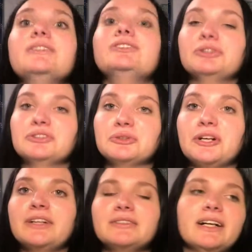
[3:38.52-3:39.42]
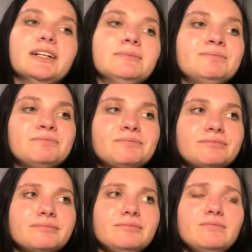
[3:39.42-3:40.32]
True story. I'm
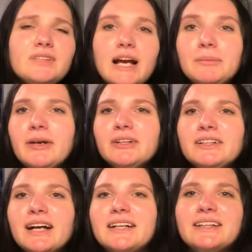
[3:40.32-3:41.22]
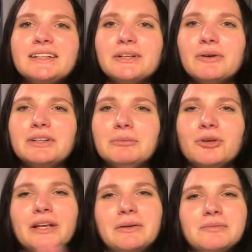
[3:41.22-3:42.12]
not gonna kind of like go on to
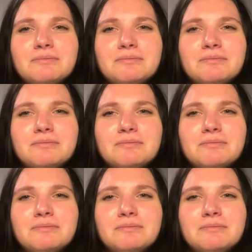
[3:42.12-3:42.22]
more like